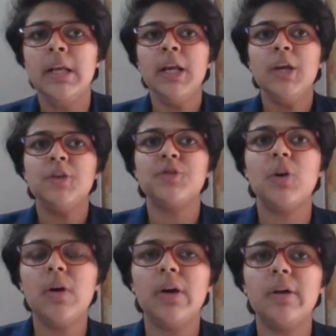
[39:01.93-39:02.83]
So,
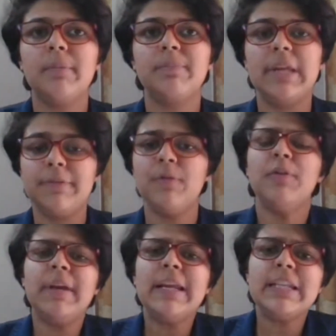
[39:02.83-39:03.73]

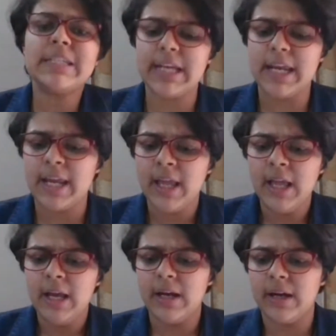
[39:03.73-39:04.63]
therefore, we can say
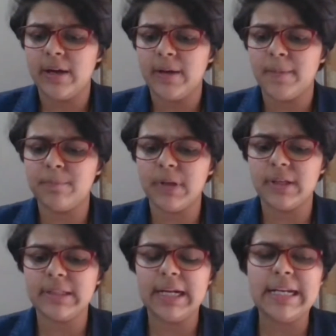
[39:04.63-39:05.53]

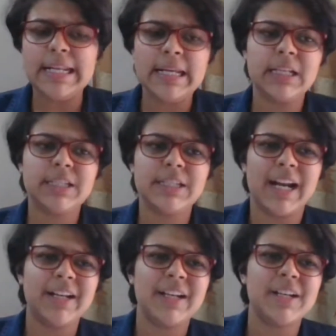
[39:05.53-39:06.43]
that legal
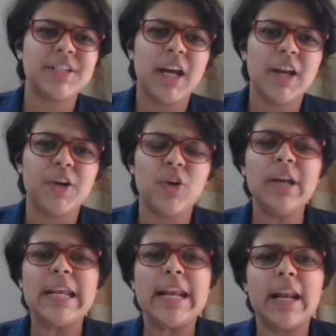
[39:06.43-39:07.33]
standards are
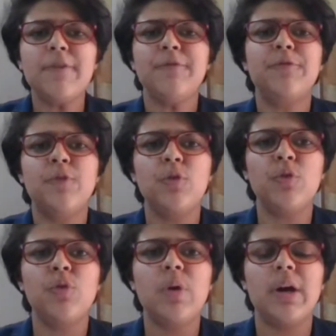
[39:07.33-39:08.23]
not enough
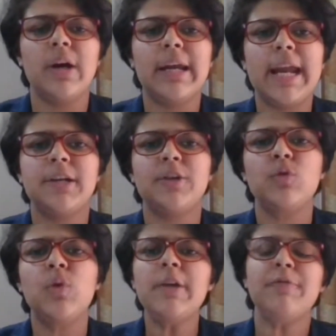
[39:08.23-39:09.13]
to cater
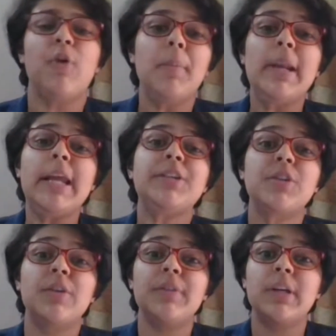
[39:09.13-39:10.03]
to our
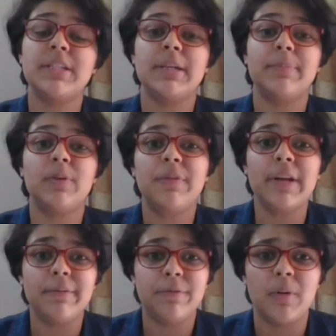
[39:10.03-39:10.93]
formulation of the concept of
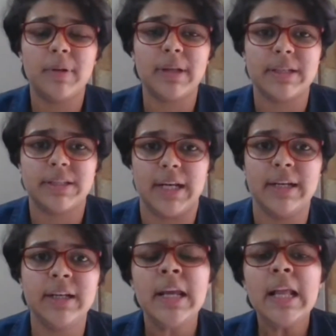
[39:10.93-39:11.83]
informed
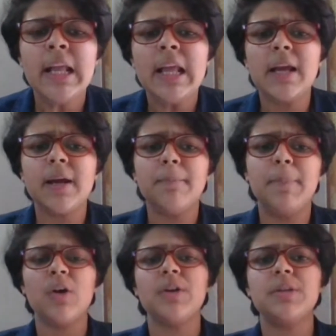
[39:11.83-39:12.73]
consent,
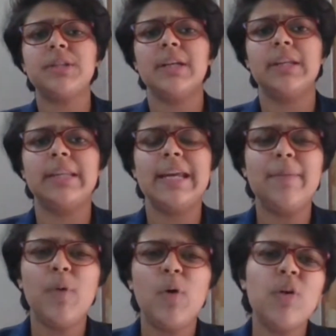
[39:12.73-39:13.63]
because
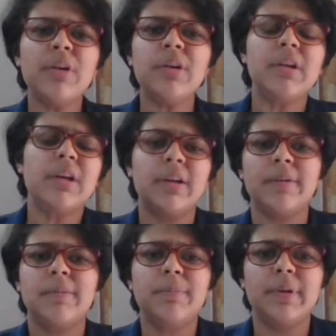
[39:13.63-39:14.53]
they're
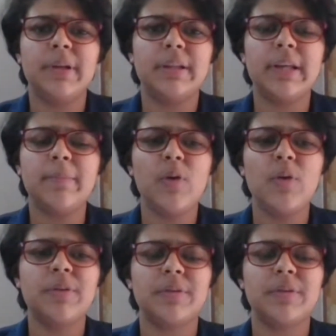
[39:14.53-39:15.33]
more